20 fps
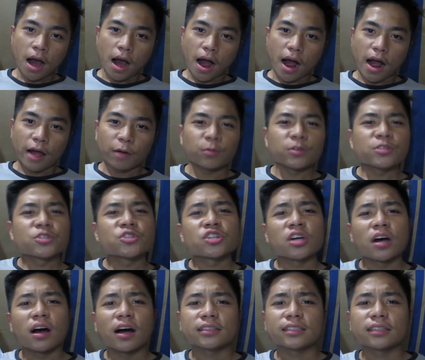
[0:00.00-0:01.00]
I was
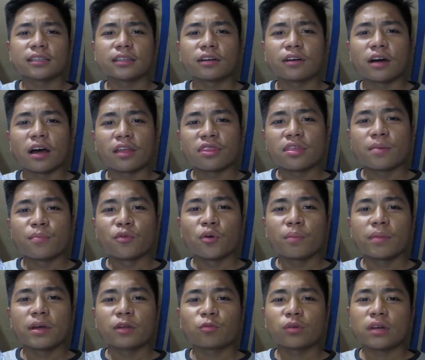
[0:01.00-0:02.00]
shocked at the
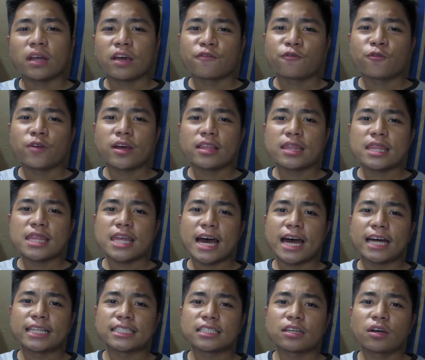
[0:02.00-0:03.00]
moment when I read
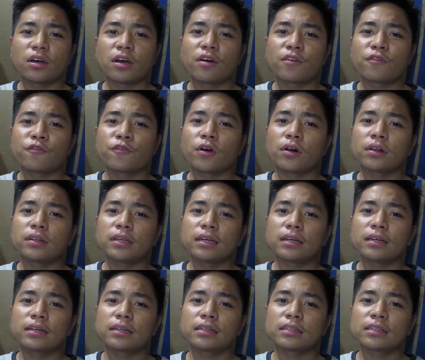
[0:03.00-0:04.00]
that
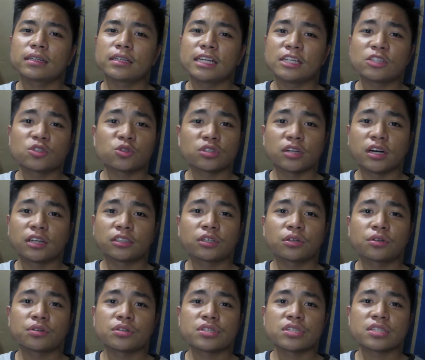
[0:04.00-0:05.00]
falling into
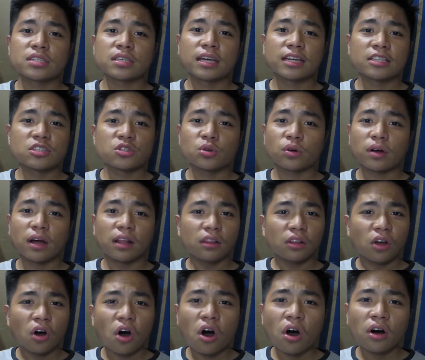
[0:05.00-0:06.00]
Tartarus can take a
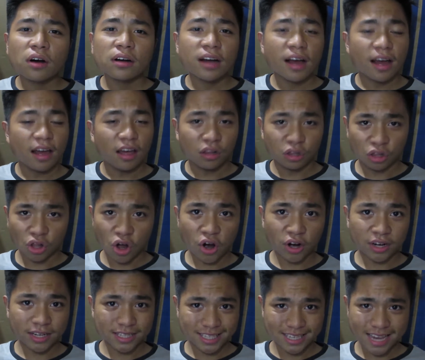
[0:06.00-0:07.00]
long
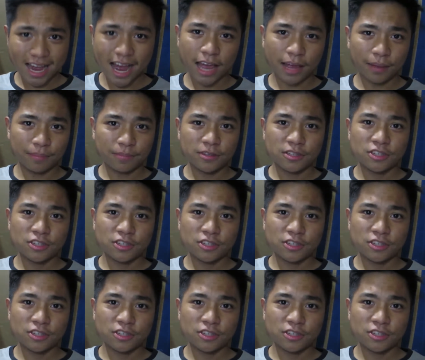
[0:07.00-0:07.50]
time.